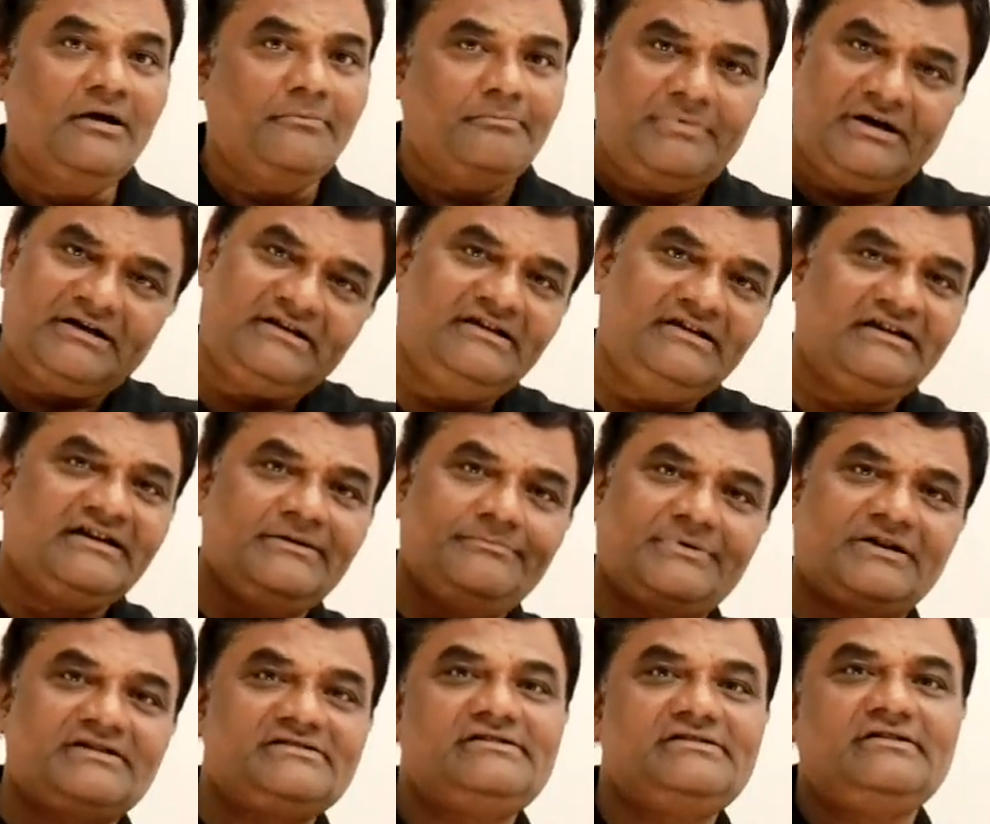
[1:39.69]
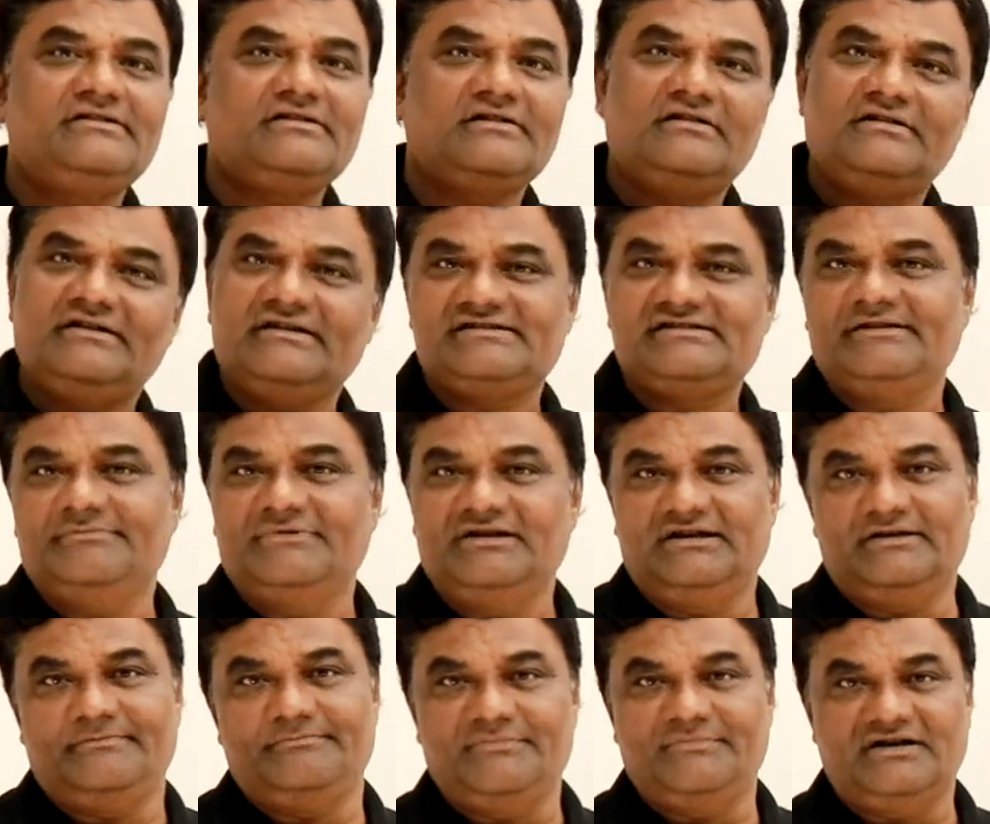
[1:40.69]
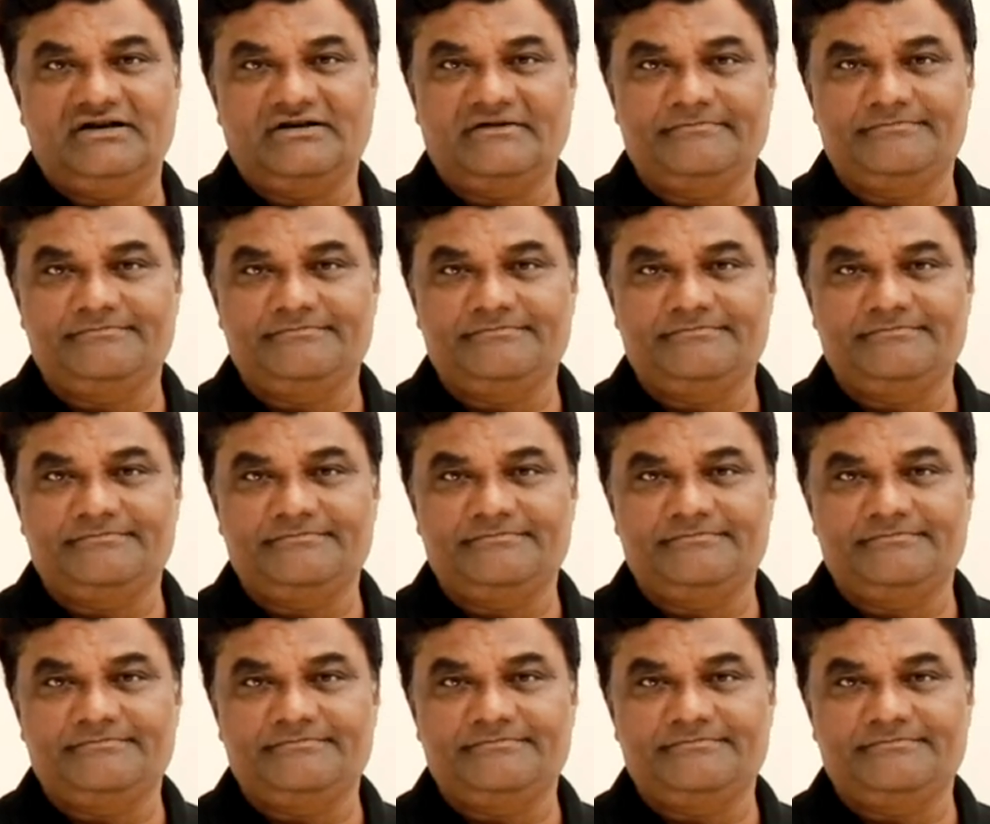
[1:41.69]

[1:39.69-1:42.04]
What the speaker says: but they represent a decimal number.